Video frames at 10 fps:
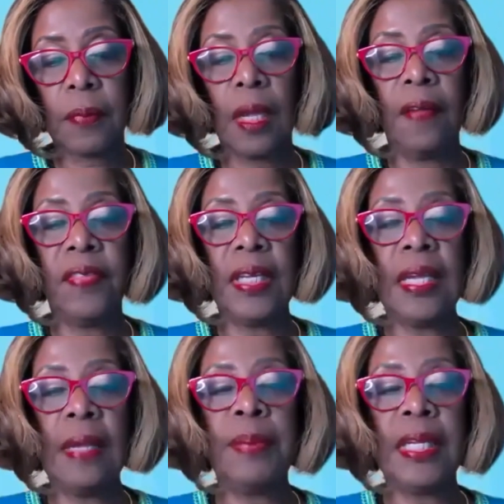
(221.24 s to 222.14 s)
of the
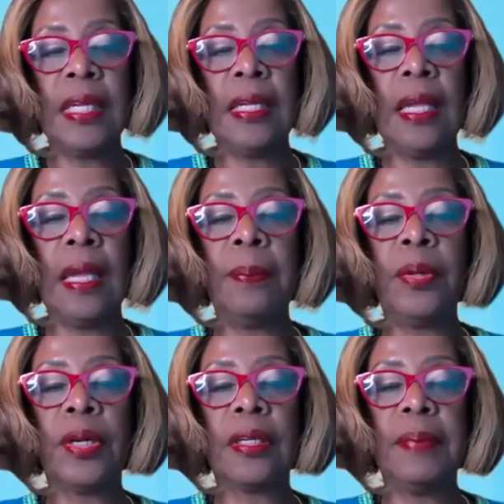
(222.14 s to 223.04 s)
MBE
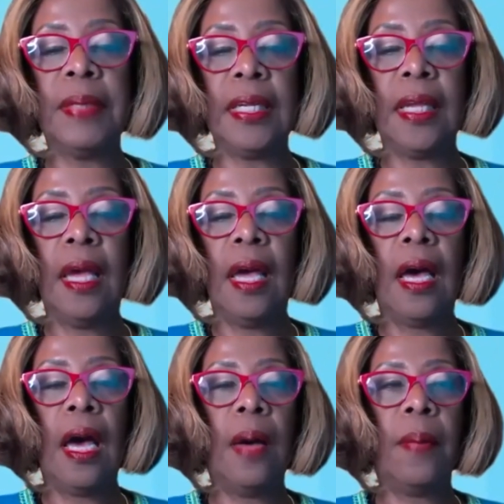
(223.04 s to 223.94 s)
Input Committee,
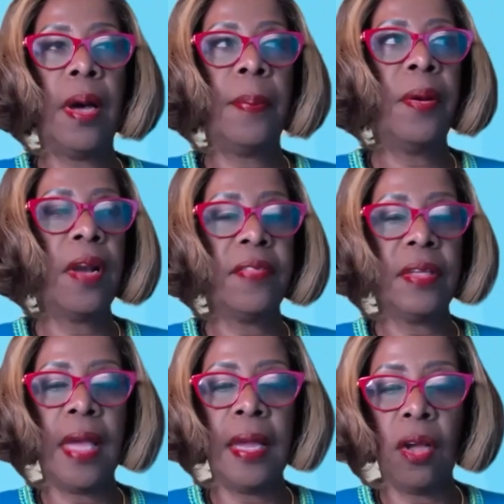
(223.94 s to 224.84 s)
and
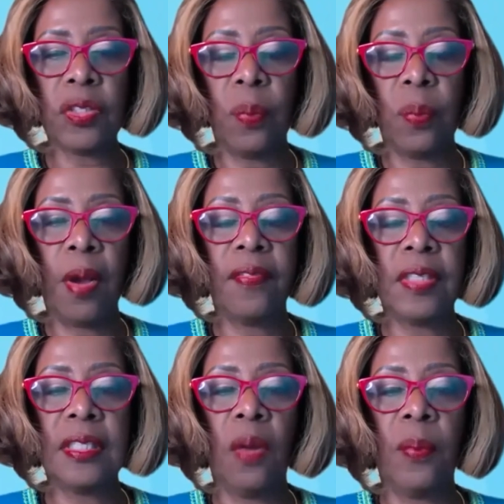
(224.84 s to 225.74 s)
also a part of the
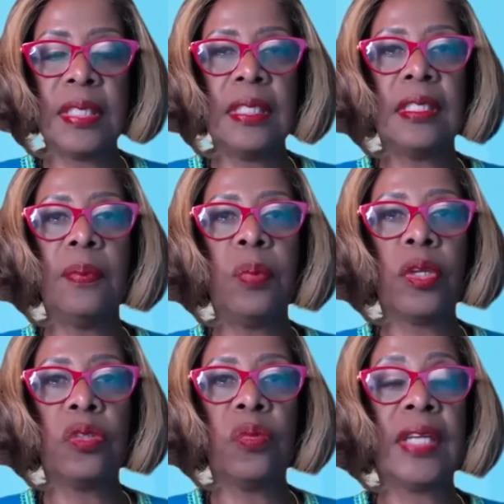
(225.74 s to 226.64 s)
CRMSDC Board of
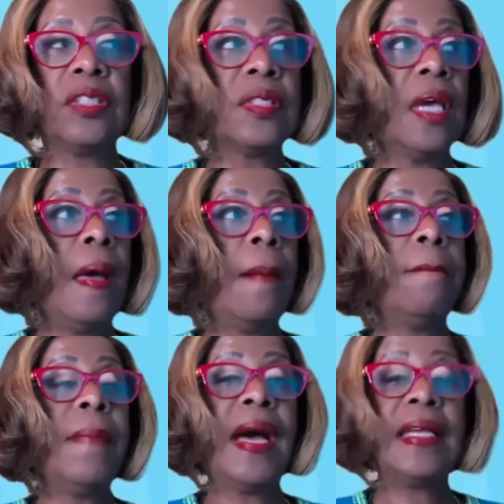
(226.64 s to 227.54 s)
Directors.
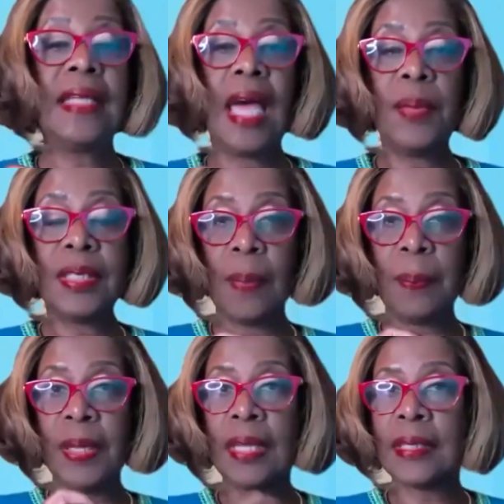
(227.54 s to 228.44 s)
My time is up
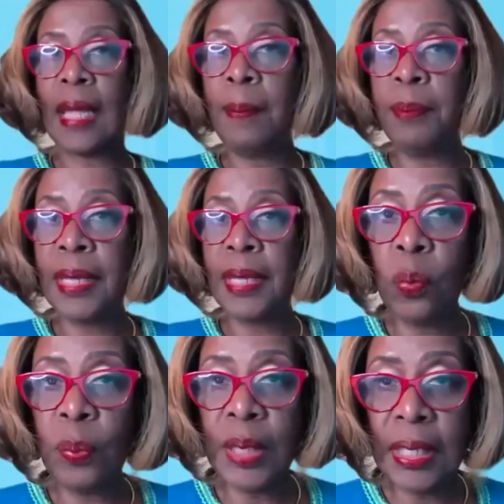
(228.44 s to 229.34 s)
because I'm being
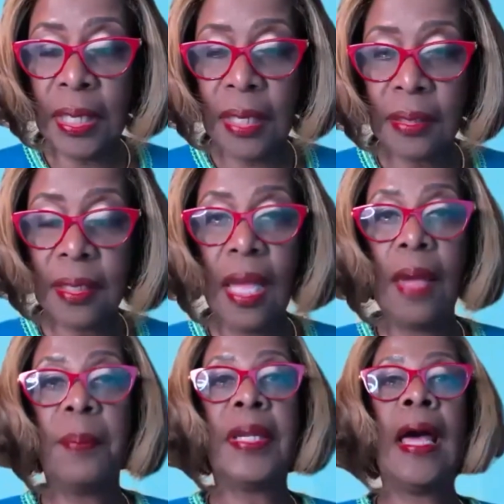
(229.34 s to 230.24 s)
obedient,
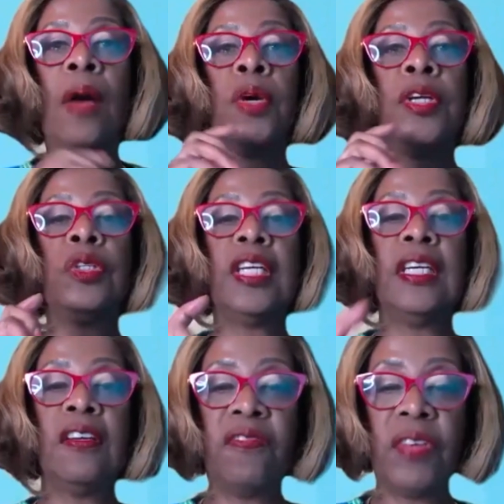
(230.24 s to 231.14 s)
but I want you to
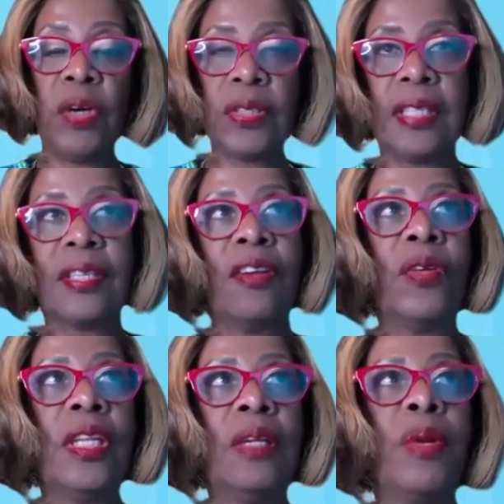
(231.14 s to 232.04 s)
hear folks that's going to
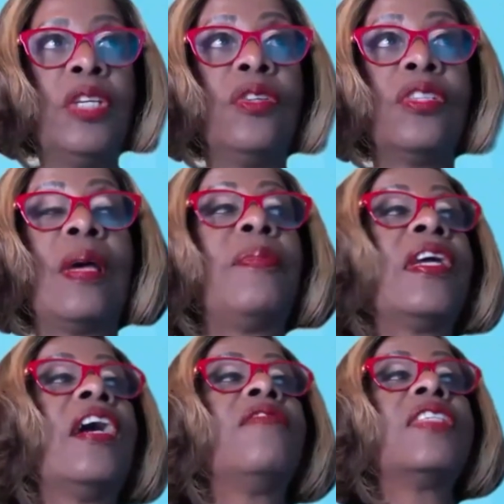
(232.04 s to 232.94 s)
really bring you something
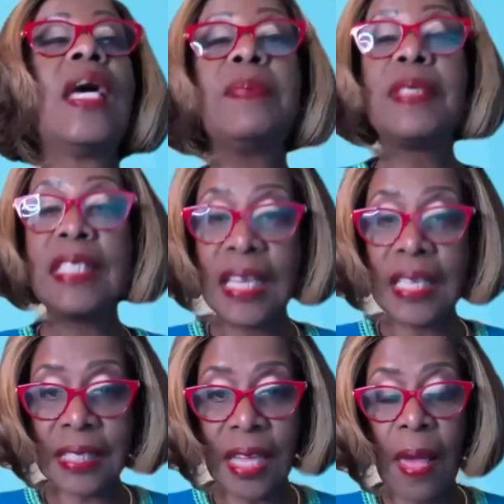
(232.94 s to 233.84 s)
of
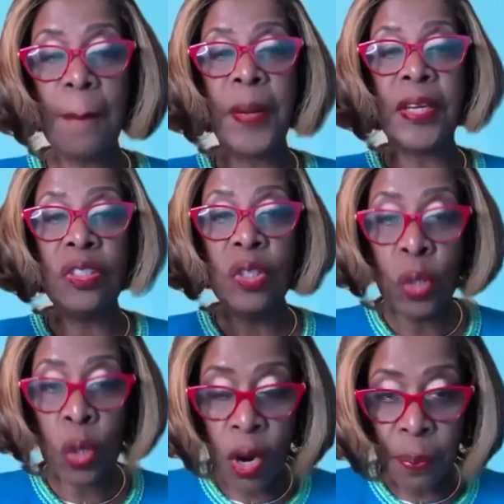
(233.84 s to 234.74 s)
substance. But
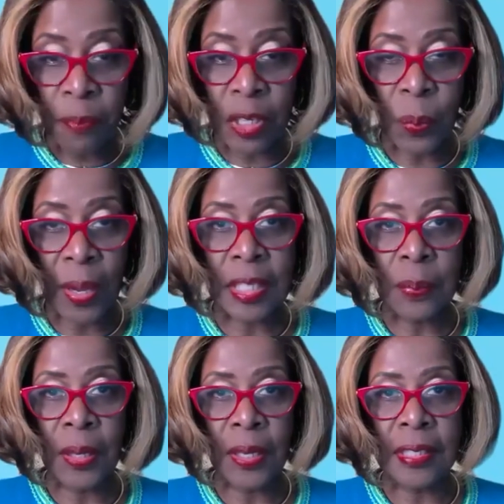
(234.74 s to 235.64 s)
your
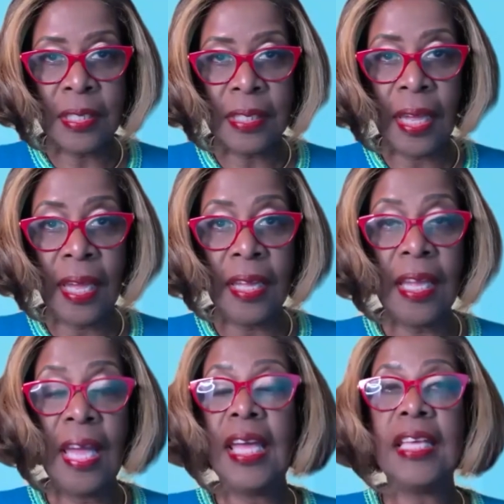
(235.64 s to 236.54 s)
responsibility today
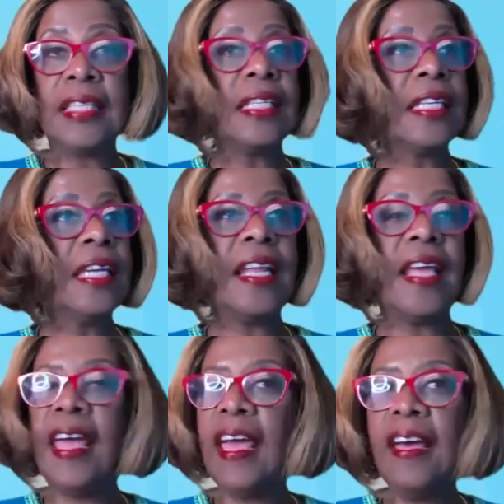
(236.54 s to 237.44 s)
is to get
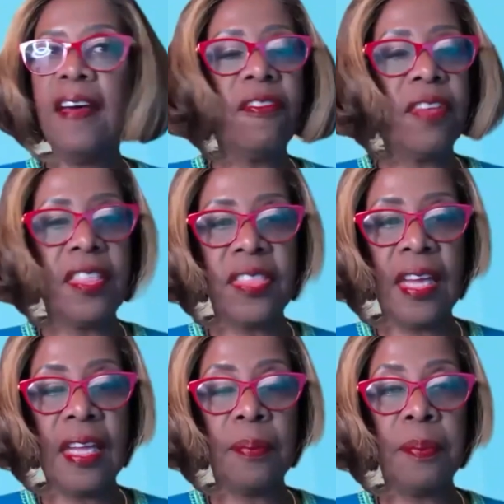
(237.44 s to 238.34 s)

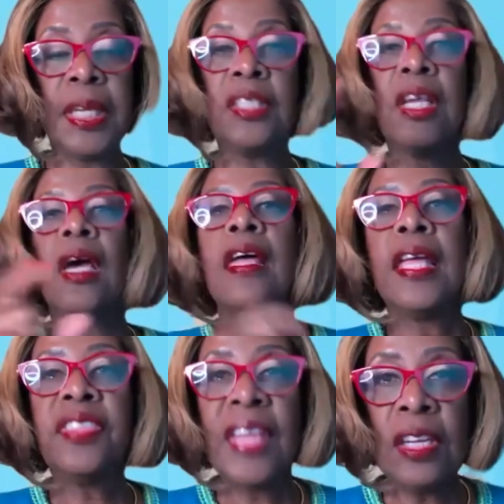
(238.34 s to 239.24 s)
everything, and
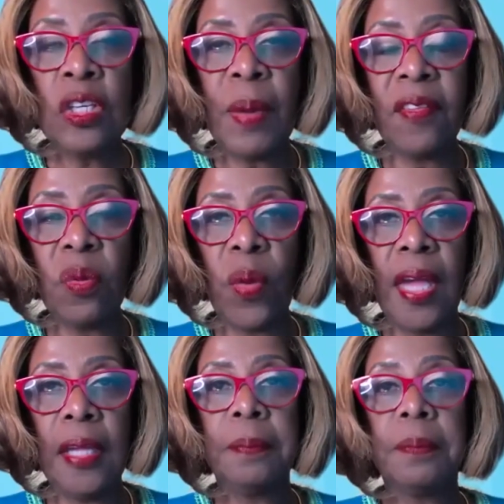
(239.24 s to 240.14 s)
thank you, by the way,